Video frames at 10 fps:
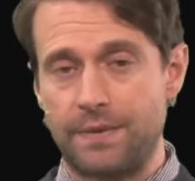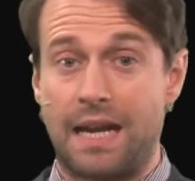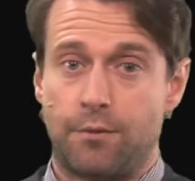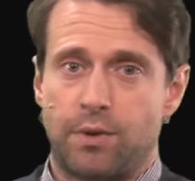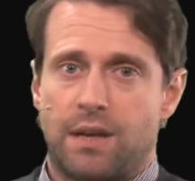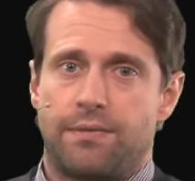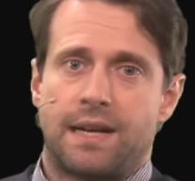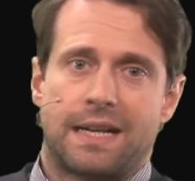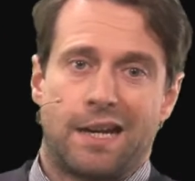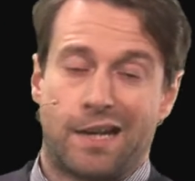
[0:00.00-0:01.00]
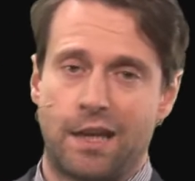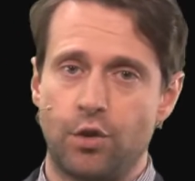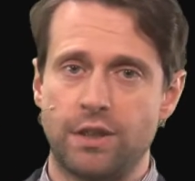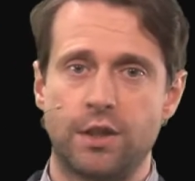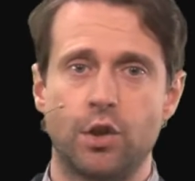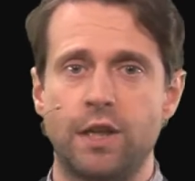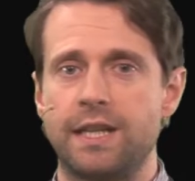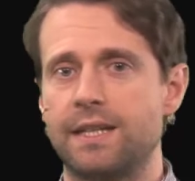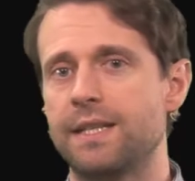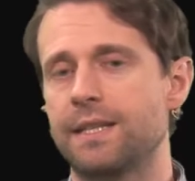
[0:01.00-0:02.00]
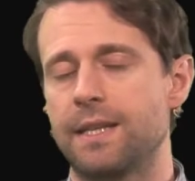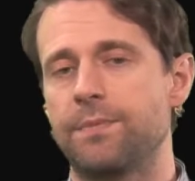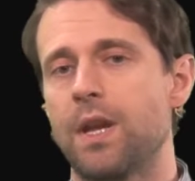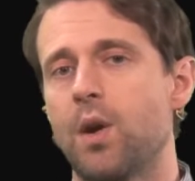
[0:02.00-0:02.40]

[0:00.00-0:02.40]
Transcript: and we have a chaotic nonlinear system,